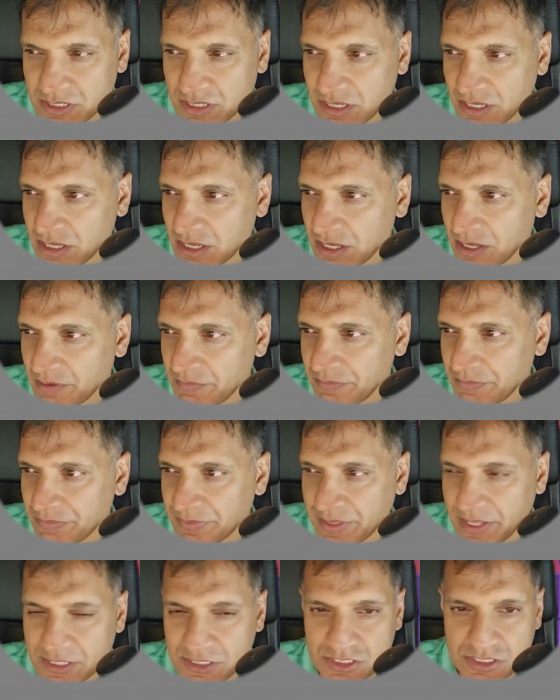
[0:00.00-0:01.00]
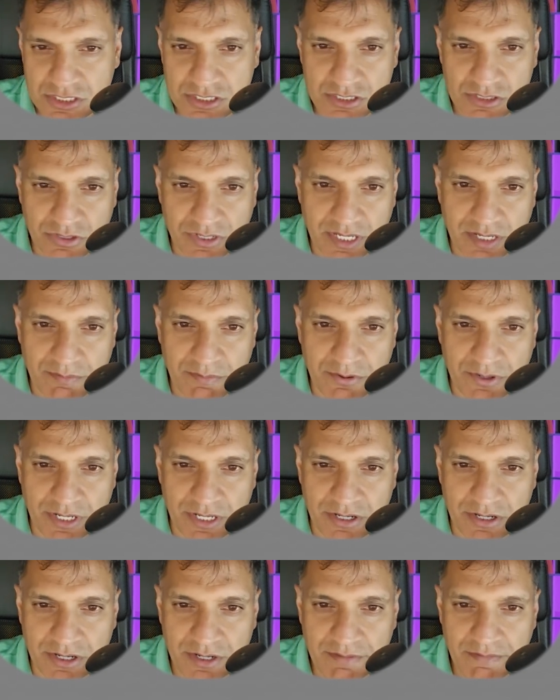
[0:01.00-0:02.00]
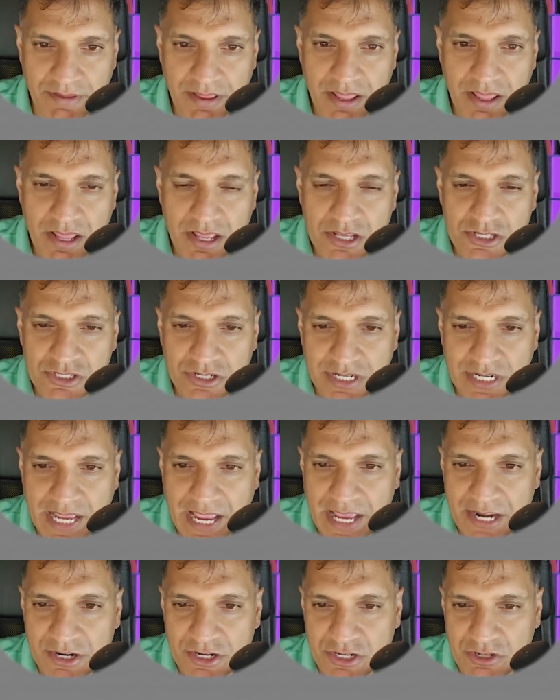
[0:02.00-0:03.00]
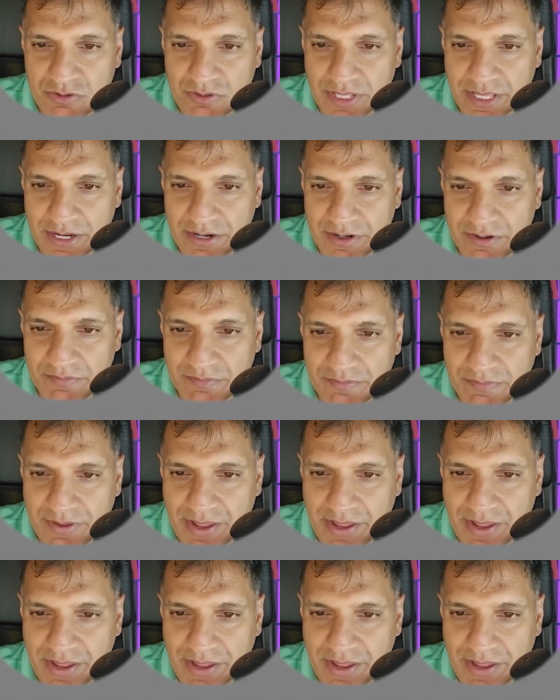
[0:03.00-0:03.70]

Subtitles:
That's looking pretty good. So I'm going to add a new layer.